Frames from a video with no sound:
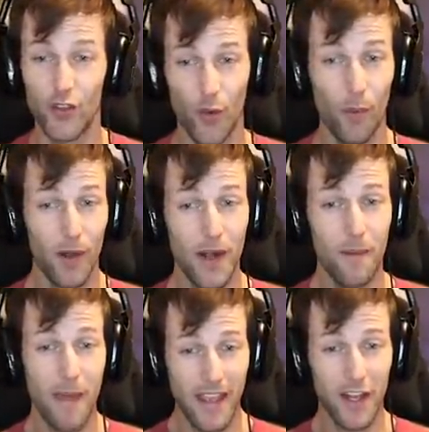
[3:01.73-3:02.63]
So I wanted
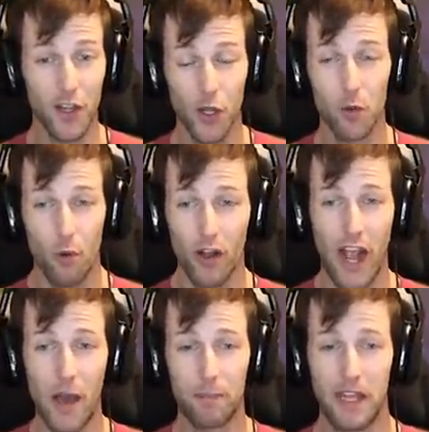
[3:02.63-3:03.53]
to make it a little more
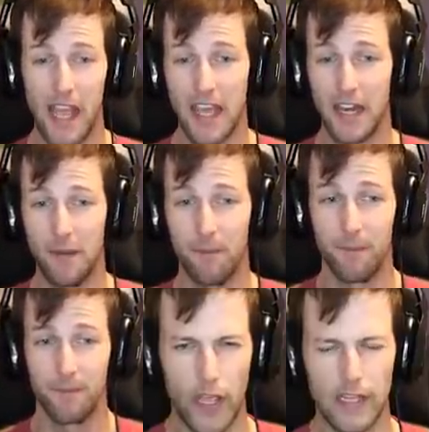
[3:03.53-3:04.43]
complicated.
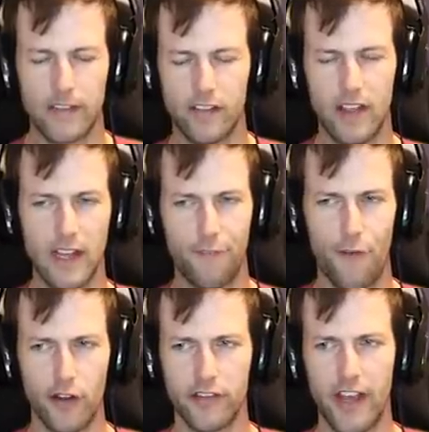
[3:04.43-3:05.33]
Okay, let's think
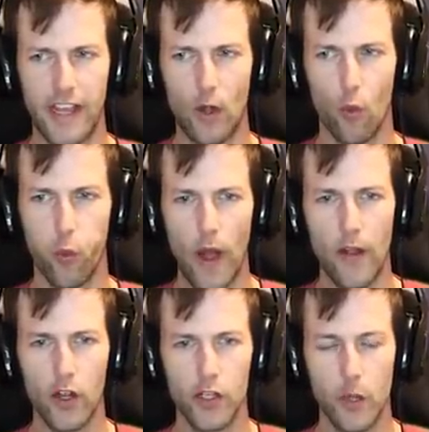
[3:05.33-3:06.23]
for a second.
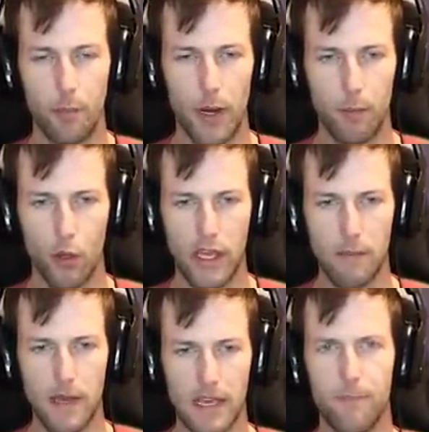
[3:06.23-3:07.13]
Where could the purple
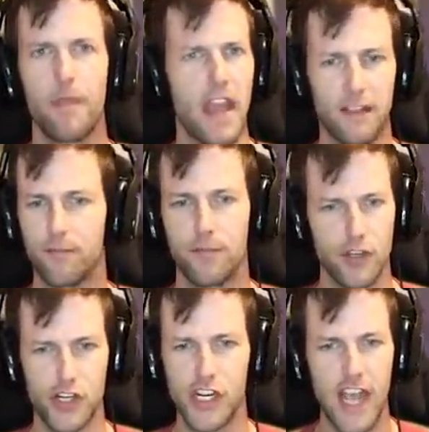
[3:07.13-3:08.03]
key be? It,
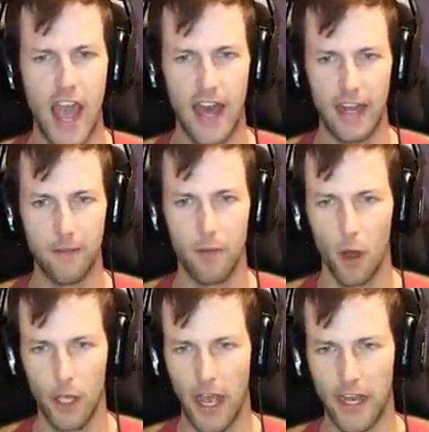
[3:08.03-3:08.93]
she had it.
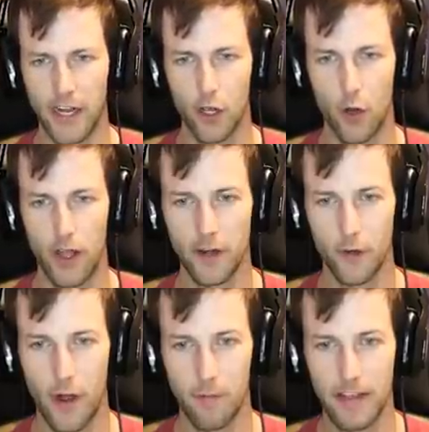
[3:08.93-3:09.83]
Okay, I'm gonna go ahead
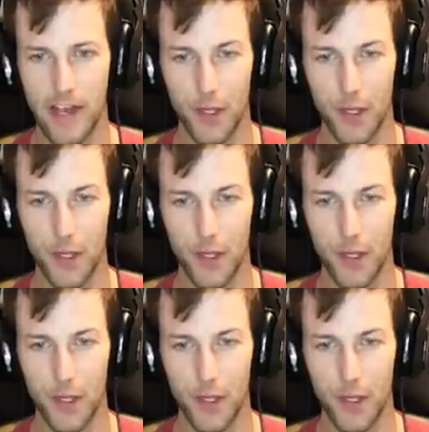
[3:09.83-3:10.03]
and grab the